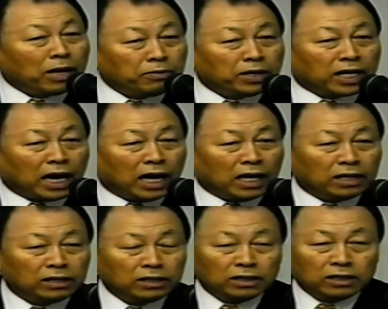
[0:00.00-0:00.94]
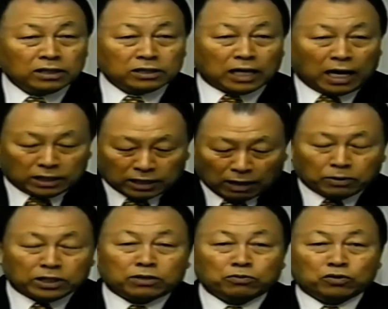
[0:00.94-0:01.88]
And so this morning we're going to
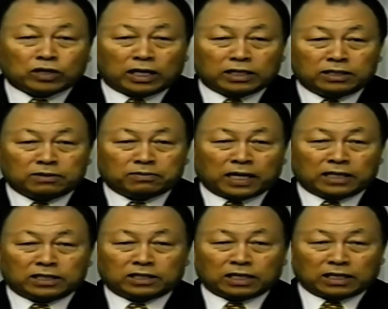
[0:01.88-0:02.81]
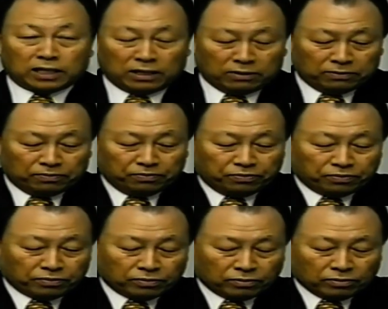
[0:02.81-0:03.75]
eat this medicine. Proverbs chapter
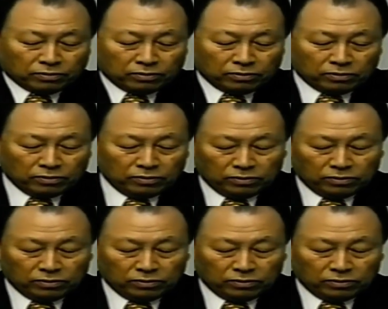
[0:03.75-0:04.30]
16, verse